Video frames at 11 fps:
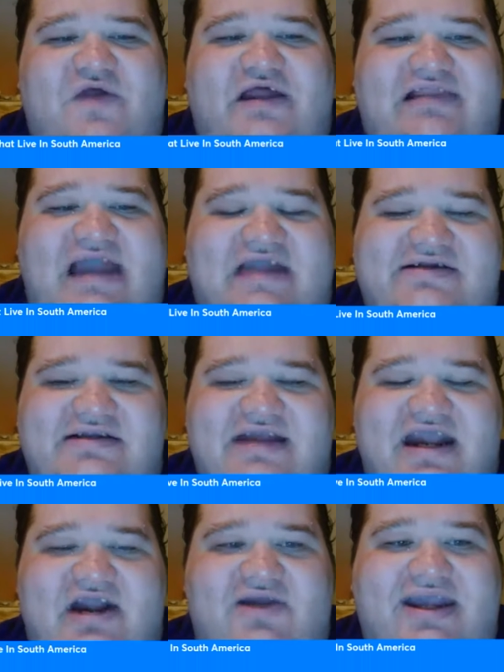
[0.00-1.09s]

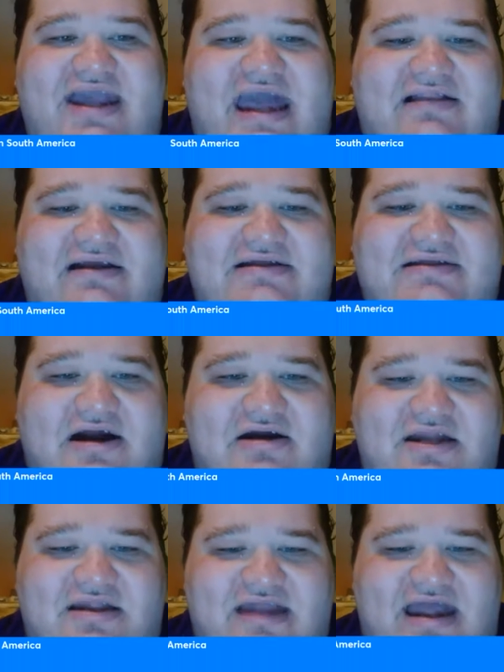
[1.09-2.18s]
legendary Alex
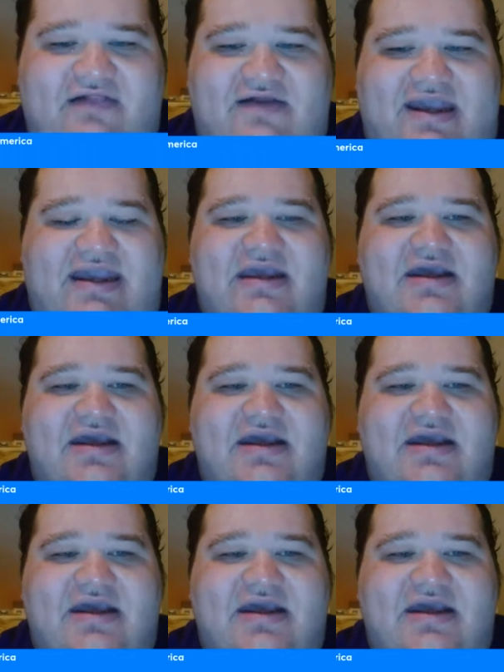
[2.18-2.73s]
Cardinale.